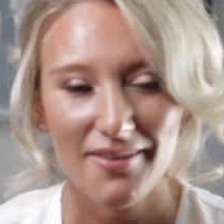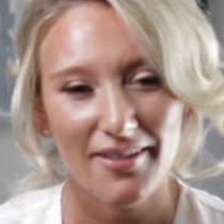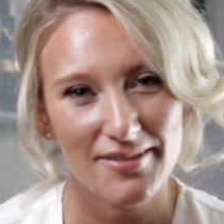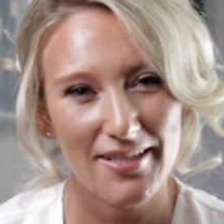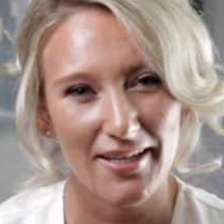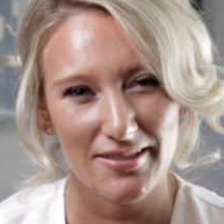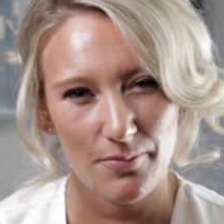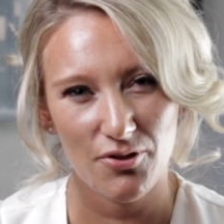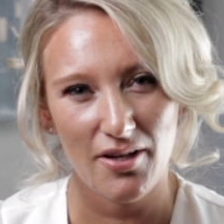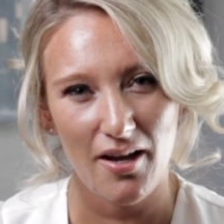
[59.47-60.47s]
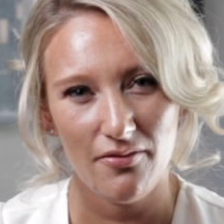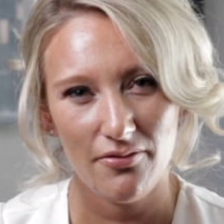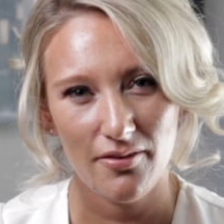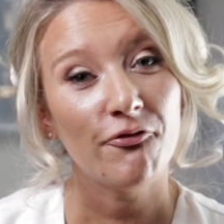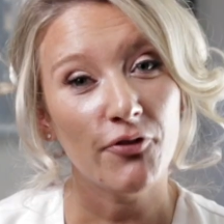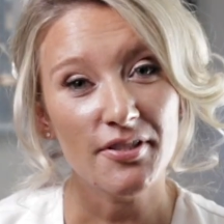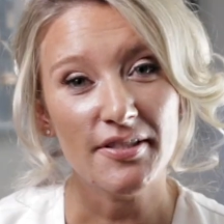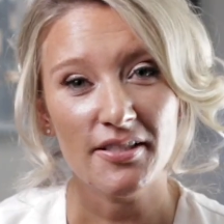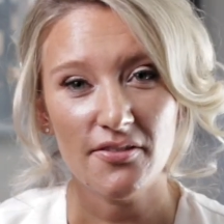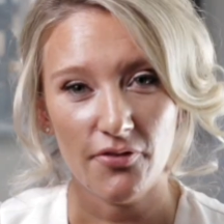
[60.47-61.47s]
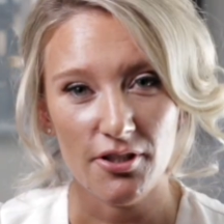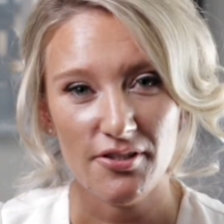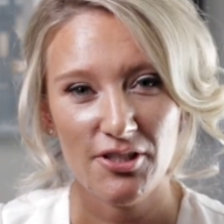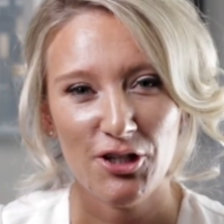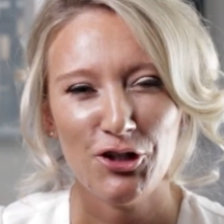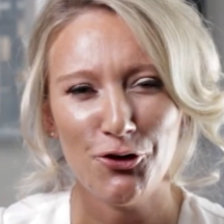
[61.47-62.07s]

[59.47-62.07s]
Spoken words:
Let's take a deeper dive. First things first,